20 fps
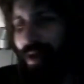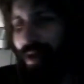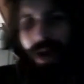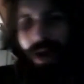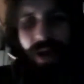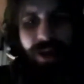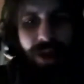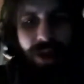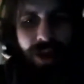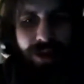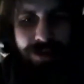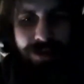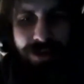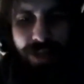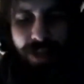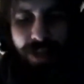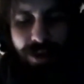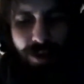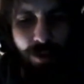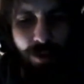I just
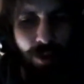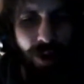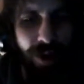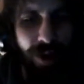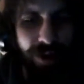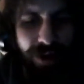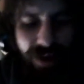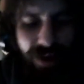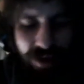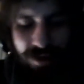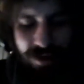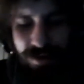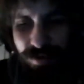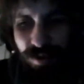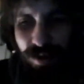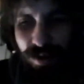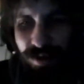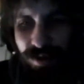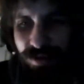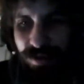can't go walking down the
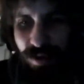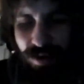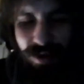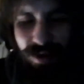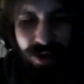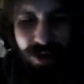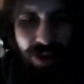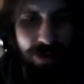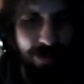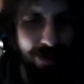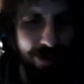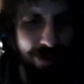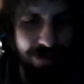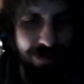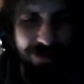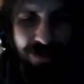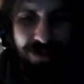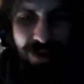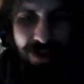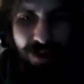street in certain neighborhoods
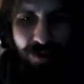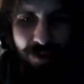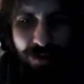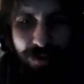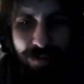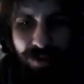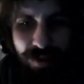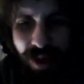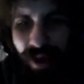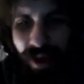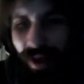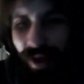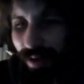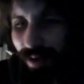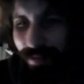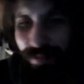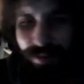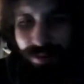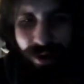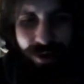because then it'll be
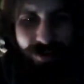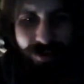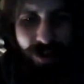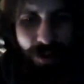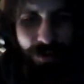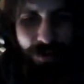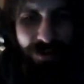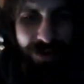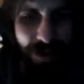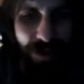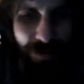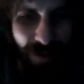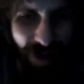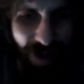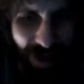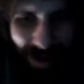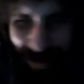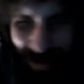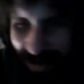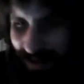pretty troublesome,
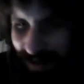right?